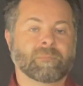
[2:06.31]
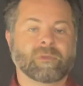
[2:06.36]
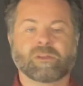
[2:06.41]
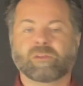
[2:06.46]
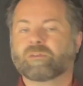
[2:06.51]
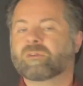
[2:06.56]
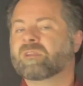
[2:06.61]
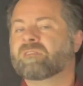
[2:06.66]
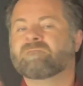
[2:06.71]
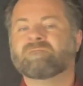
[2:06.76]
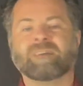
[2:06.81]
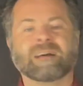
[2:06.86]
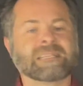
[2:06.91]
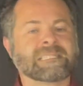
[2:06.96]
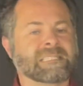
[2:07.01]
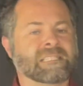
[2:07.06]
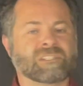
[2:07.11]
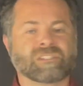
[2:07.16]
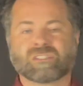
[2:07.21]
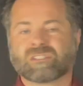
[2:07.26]
and you can
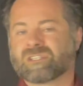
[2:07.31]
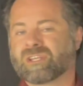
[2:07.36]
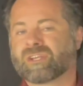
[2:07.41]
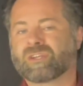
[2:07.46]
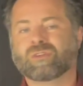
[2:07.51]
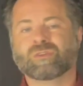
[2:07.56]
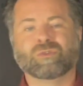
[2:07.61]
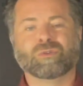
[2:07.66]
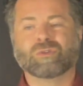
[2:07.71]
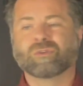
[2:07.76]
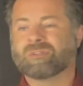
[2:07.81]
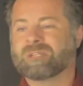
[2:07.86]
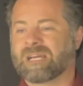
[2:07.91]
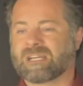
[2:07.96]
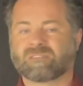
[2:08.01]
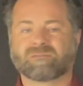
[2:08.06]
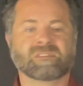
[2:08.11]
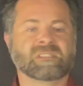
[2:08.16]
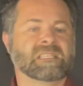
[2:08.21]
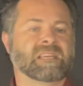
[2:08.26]
invest it just like you do your
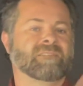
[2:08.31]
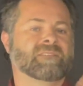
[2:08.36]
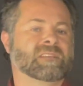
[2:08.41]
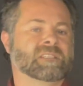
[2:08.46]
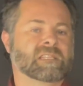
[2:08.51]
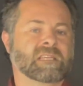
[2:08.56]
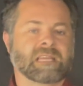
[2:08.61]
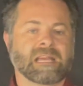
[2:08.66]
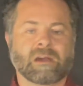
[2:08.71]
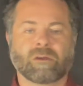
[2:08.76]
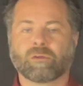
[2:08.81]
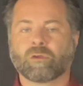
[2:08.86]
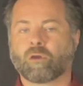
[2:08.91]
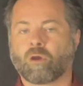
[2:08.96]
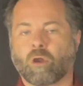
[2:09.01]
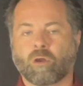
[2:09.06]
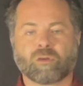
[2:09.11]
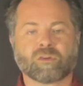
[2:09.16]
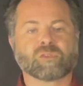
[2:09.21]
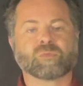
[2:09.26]
tax-free savings account, your
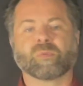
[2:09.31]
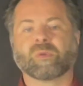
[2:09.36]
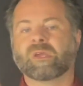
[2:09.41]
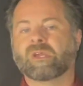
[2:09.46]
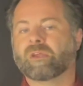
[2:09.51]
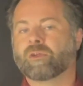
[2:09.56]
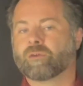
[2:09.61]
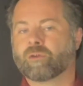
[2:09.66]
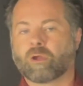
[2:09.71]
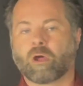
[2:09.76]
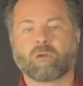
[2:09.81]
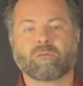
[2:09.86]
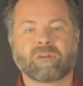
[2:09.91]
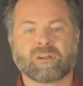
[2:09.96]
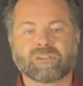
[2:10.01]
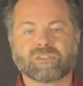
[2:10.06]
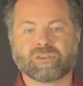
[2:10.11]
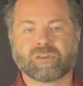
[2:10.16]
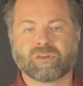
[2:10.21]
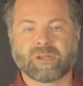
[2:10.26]
RSP, your
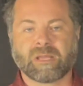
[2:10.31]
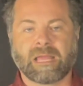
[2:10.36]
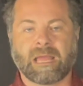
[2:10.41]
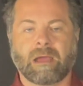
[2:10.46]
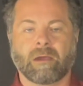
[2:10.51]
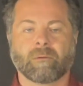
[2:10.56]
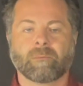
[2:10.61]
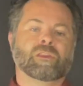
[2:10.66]
non-registered account.